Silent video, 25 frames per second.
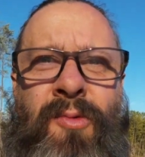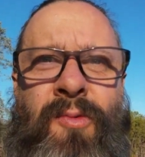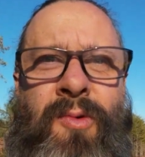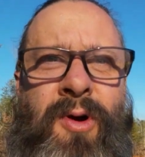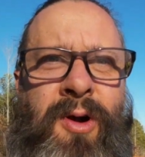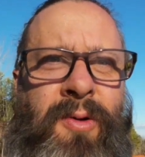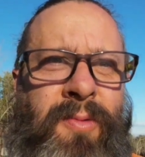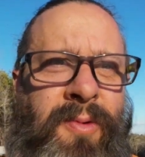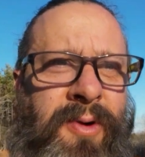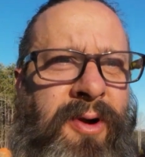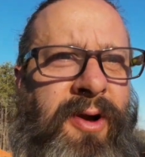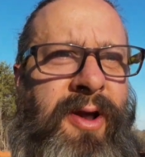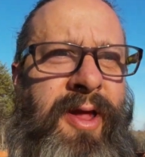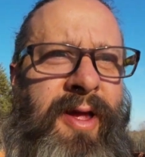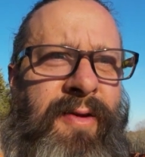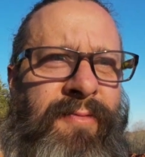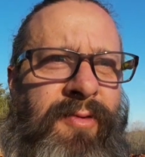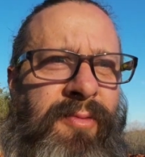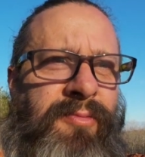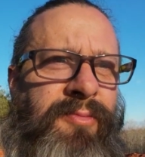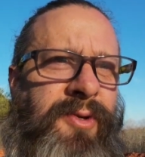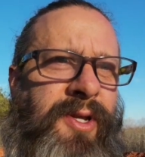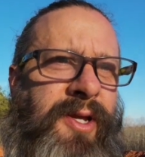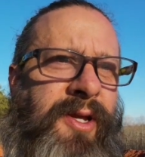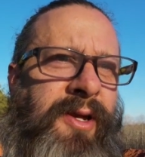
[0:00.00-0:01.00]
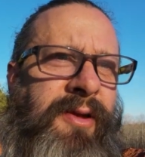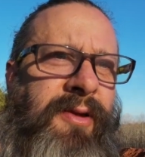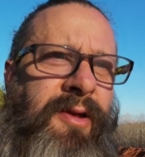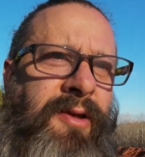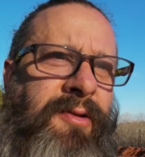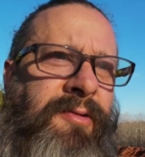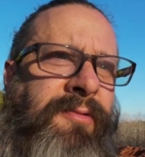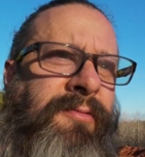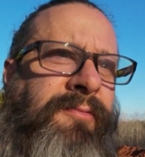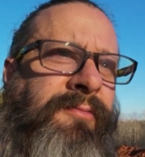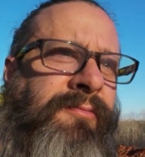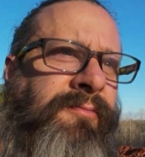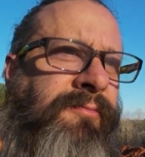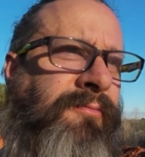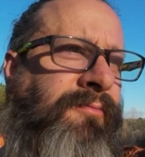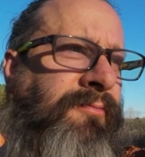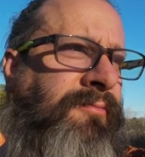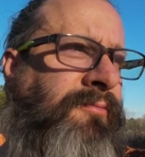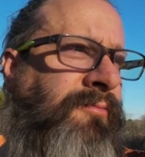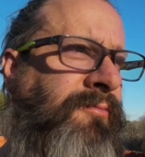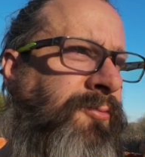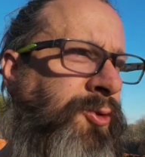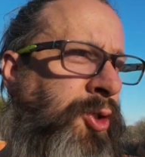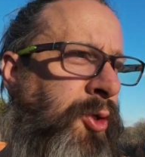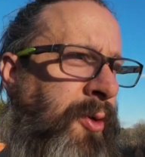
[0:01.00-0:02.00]
where we're gonna have them dig,
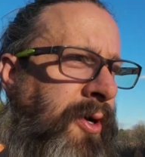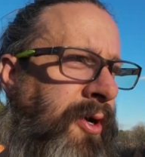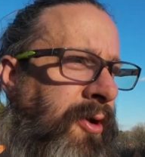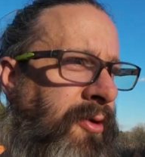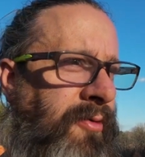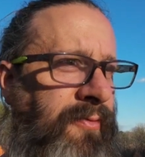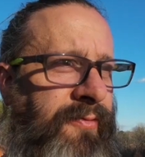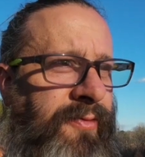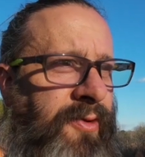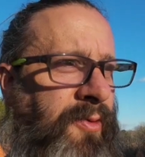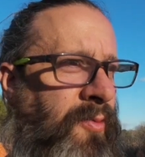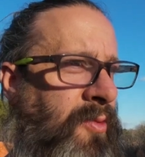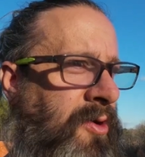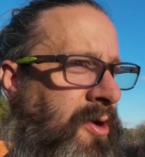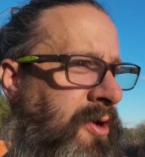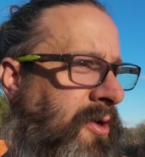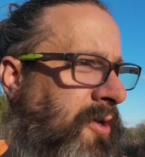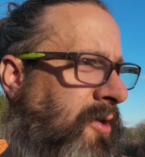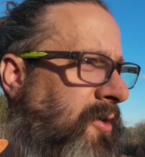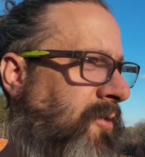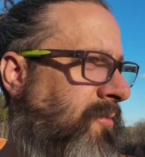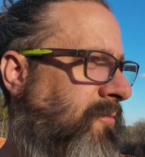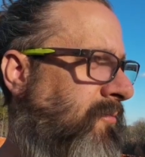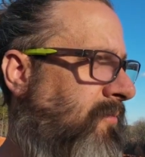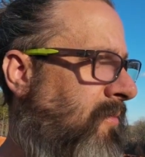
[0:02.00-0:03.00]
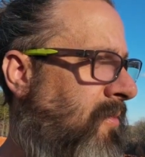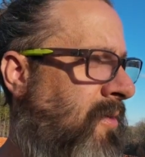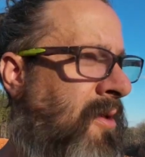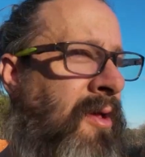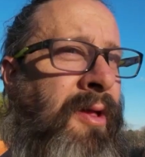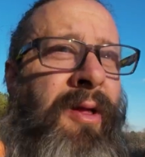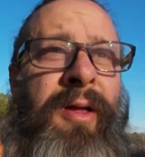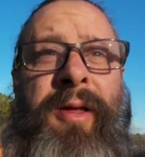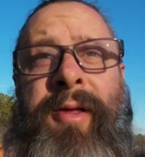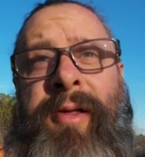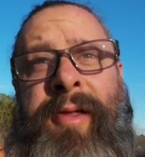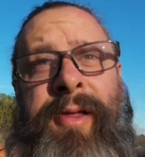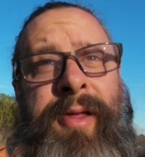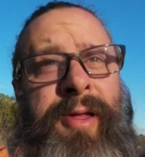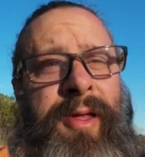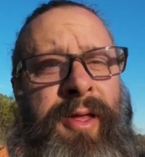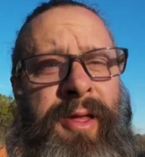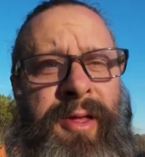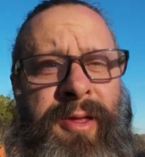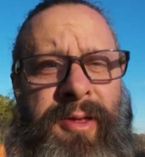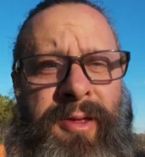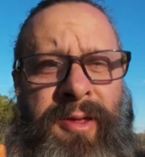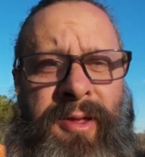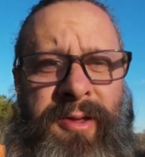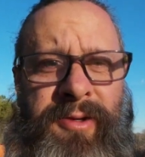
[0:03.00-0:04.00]
drill for water.
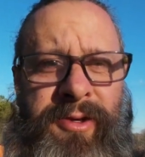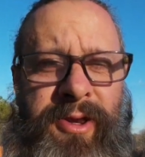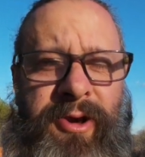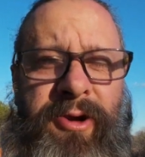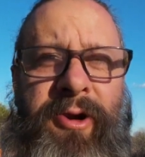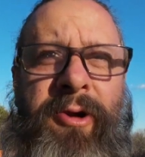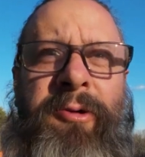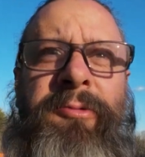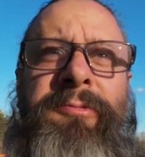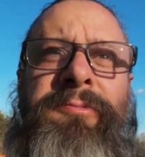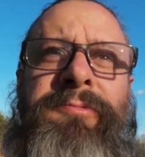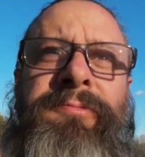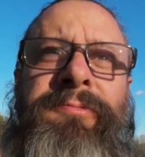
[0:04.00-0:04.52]
Don't know.